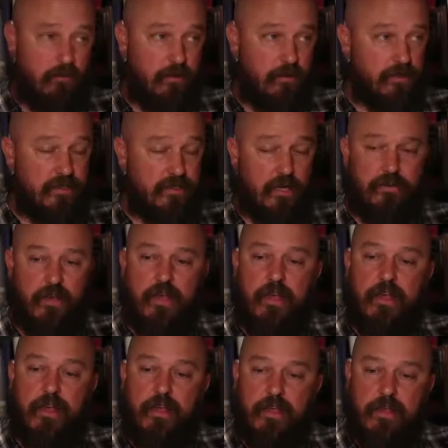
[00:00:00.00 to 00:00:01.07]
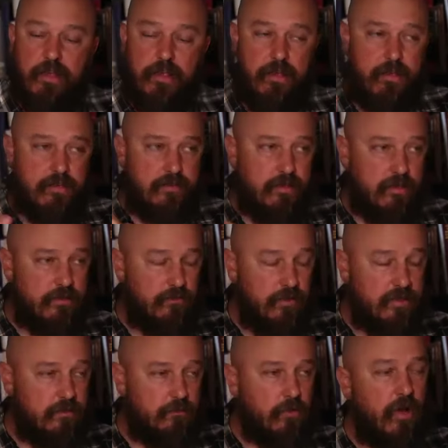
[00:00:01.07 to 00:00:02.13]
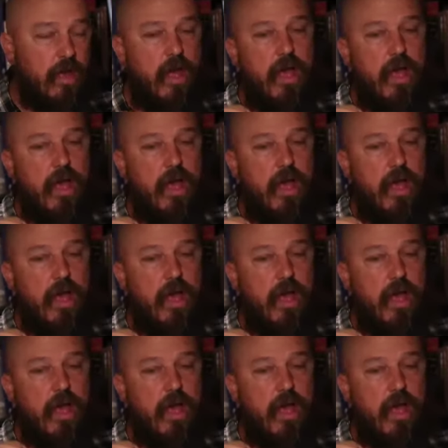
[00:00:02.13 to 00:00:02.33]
in with yourself. Is this reasonable?